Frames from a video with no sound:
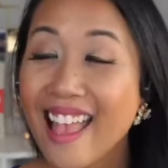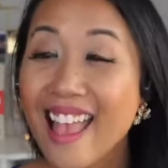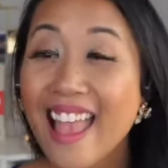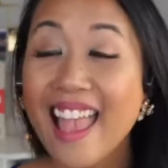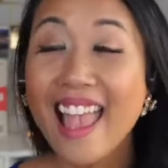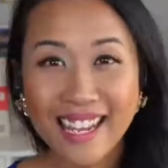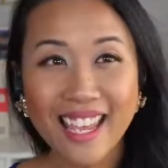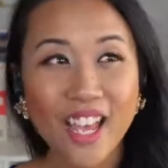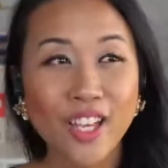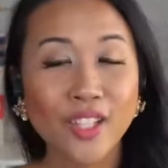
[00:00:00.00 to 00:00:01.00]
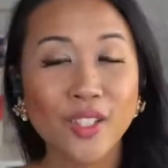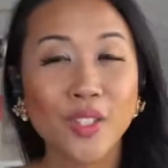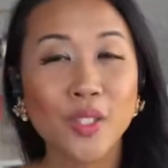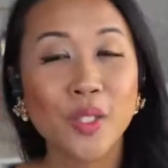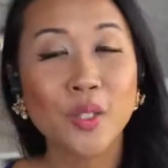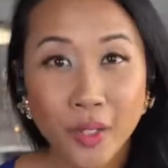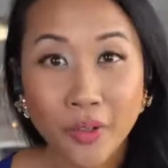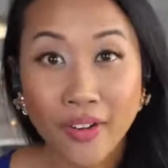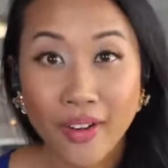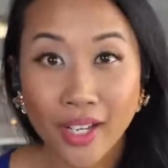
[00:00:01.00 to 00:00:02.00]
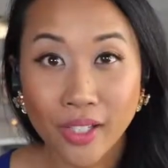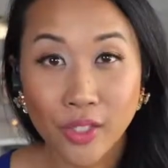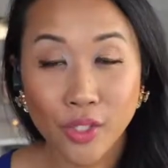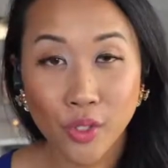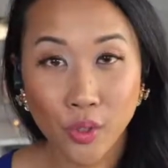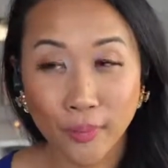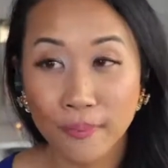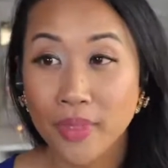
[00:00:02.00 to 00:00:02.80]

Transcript: And then use a URL shortener.